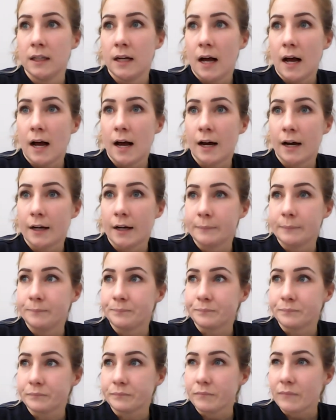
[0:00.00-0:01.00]
um,
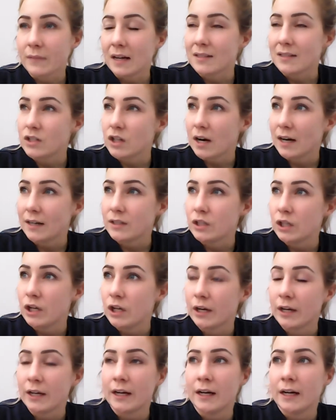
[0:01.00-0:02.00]
I started to
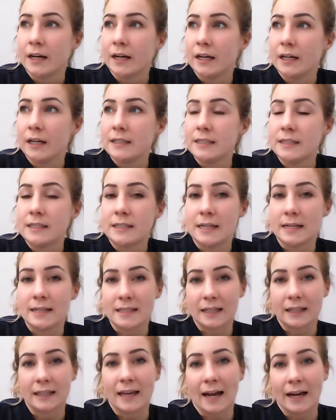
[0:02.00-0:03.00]
look at
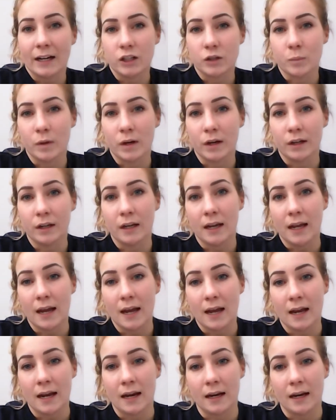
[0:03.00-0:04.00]
disengagement
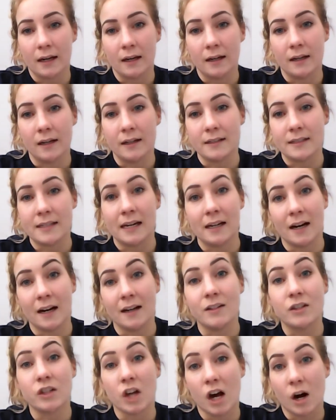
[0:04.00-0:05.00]
in
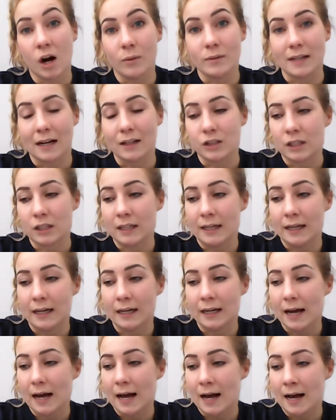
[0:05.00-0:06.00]
teenage girls
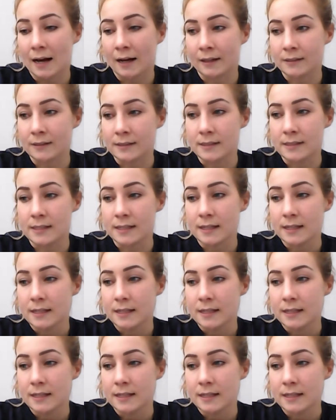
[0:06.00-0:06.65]
actually and